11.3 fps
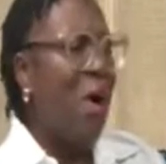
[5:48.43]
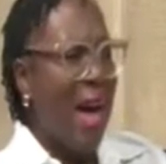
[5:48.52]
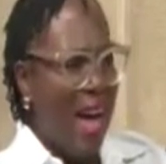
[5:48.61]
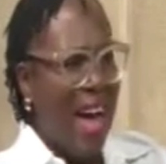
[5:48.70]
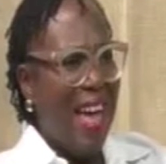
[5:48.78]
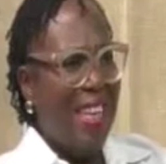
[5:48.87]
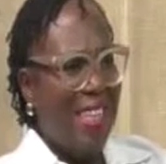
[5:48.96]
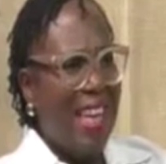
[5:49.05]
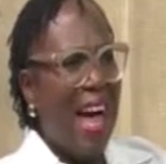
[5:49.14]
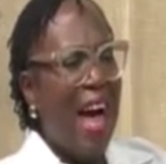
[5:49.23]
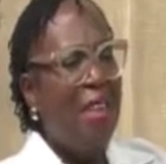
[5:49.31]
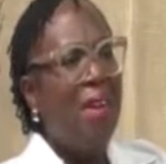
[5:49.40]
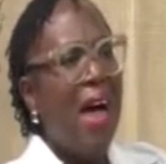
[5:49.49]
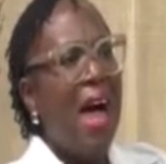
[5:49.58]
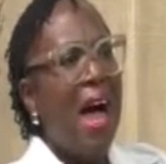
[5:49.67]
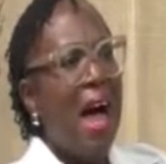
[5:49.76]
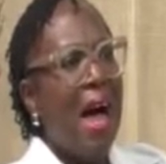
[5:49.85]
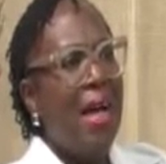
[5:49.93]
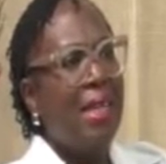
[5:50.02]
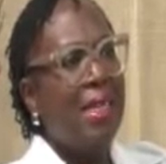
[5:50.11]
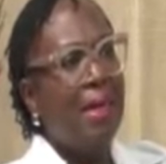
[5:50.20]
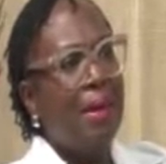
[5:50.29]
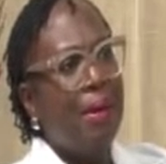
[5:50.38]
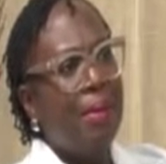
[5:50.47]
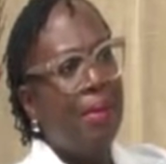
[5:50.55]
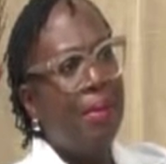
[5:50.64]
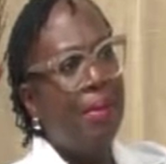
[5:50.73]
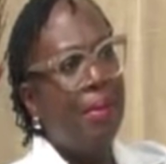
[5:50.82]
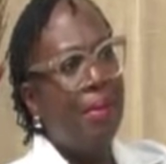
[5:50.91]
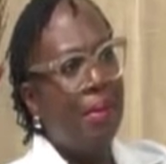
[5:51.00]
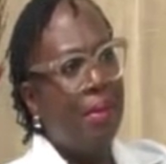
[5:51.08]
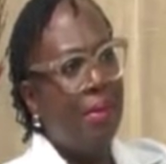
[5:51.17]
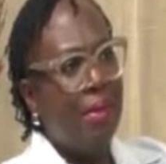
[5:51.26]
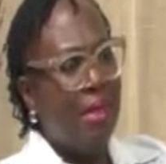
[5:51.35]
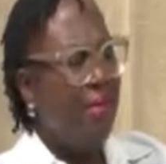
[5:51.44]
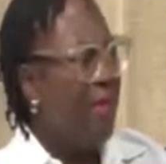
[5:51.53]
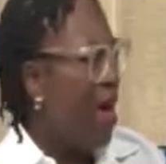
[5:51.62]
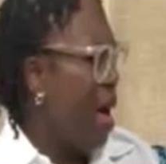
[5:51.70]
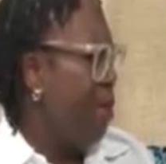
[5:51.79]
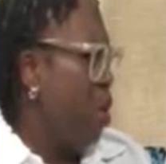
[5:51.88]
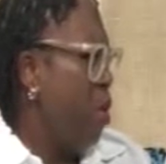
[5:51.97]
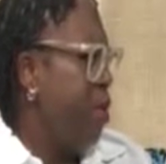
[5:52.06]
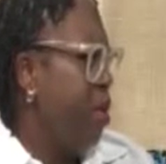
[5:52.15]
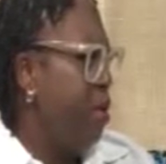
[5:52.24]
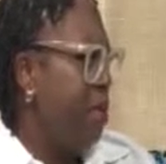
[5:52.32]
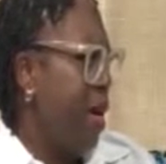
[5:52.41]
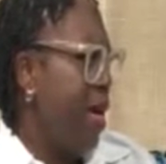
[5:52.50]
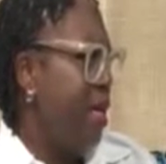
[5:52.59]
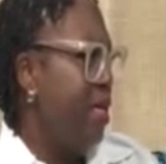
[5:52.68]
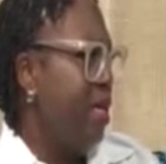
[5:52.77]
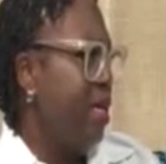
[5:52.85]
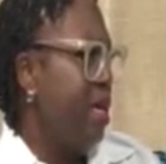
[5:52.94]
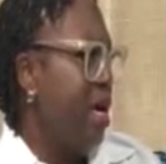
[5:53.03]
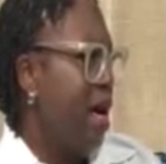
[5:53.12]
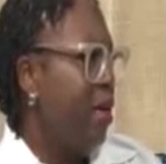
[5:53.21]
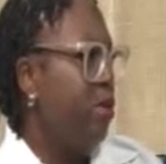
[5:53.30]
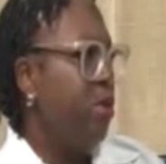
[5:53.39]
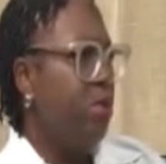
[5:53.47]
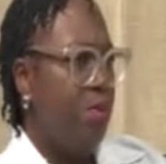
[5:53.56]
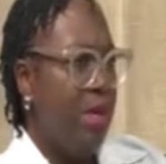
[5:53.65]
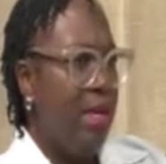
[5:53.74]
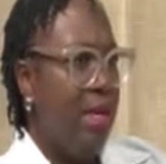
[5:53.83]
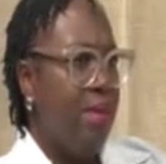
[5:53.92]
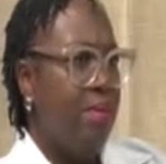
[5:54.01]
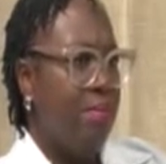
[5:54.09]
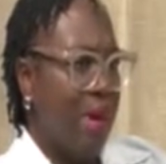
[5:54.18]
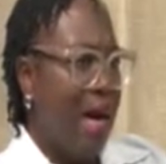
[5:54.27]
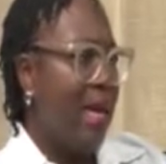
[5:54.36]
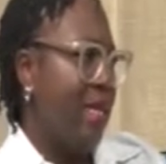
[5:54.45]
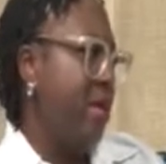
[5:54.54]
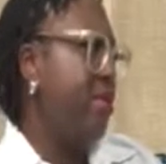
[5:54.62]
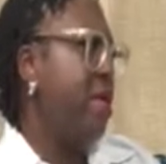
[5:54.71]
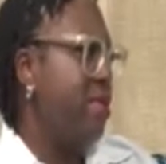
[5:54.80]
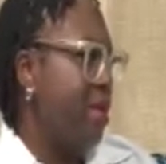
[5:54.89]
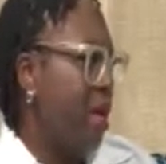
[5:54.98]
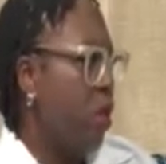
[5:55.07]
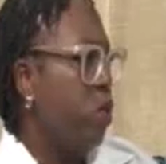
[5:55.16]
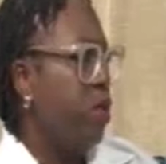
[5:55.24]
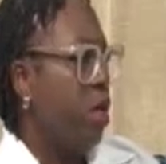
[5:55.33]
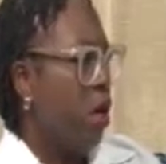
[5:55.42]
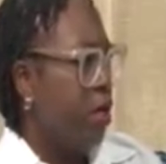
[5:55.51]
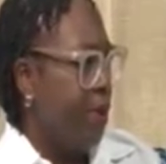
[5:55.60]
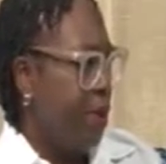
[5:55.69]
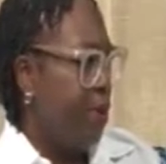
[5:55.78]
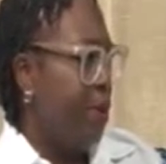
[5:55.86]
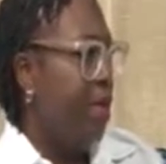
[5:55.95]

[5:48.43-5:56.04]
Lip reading: I used to have, and severe abdominal pain, And it was really bad that sometimes I would go to the hospital.